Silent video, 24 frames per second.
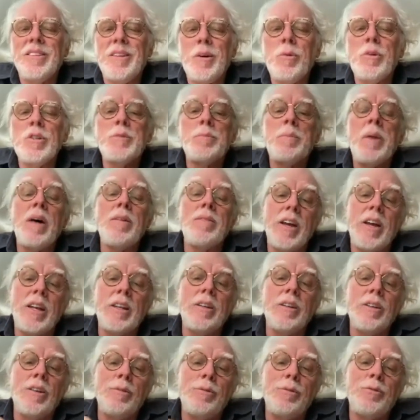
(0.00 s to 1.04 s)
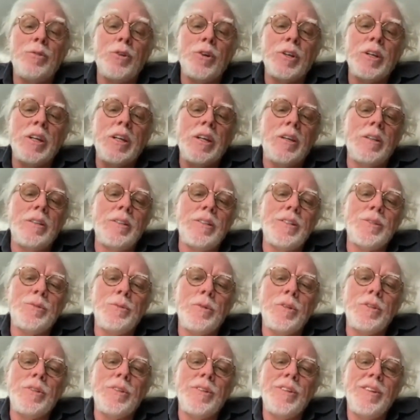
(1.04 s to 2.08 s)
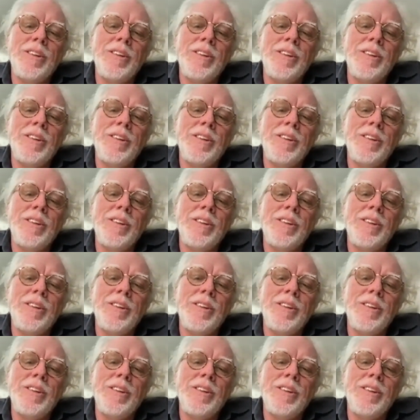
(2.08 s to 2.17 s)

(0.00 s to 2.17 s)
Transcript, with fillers: There was Pavane the Fauré on this one.